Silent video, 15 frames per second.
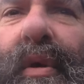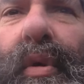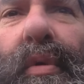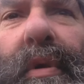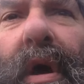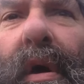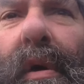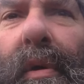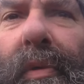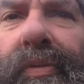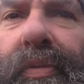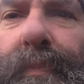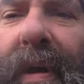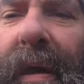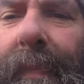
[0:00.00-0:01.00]
who
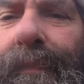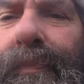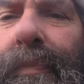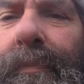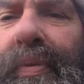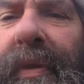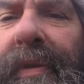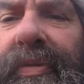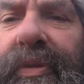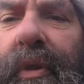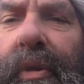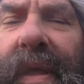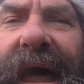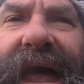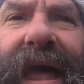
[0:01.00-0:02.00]
knows but please
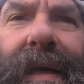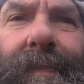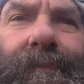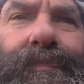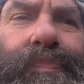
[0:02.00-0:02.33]
do that